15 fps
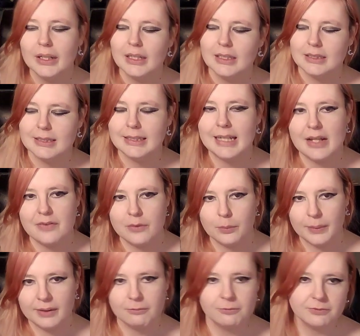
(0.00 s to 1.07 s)
together
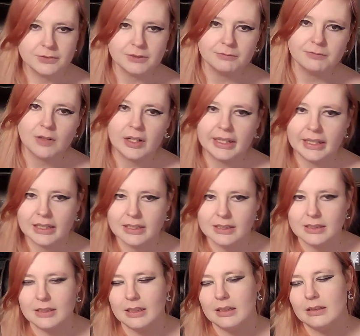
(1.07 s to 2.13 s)
with to
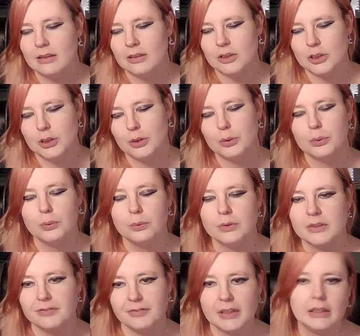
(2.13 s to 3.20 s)
fight and to
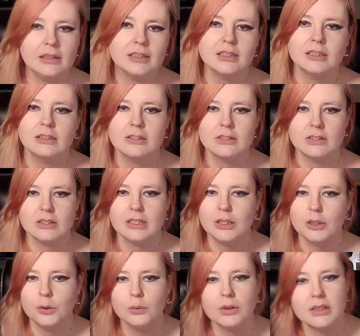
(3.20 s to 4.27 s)
defeat so that
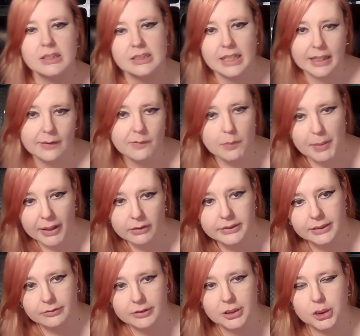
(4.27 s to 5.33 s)
you can save the
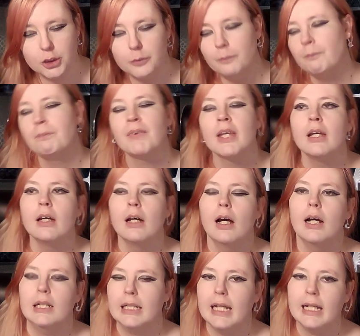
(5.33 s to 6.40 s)
Paldea region.
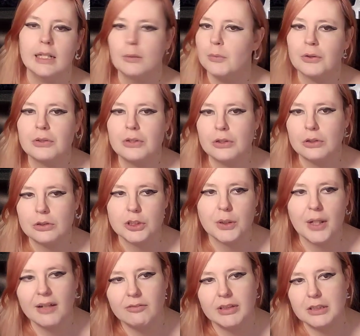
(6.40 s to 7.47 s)
And again, I'm not going to go too
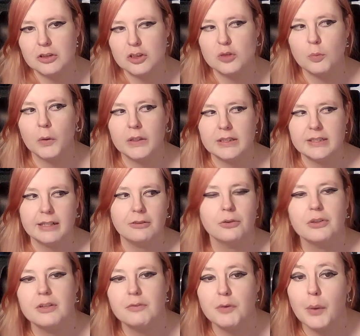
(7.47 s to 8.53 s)
heavily into spoiler
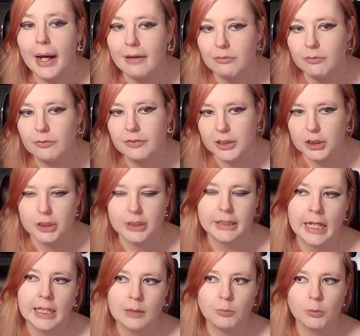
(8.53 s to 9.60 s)
territory if you haven't finished the
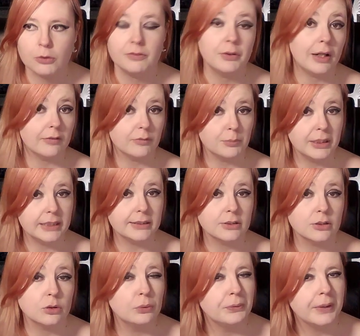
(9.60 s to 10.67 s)
game or if you haven't played it
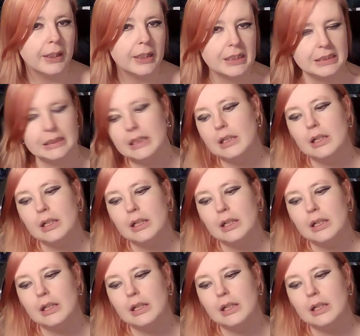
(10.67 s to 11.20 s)
at all yet.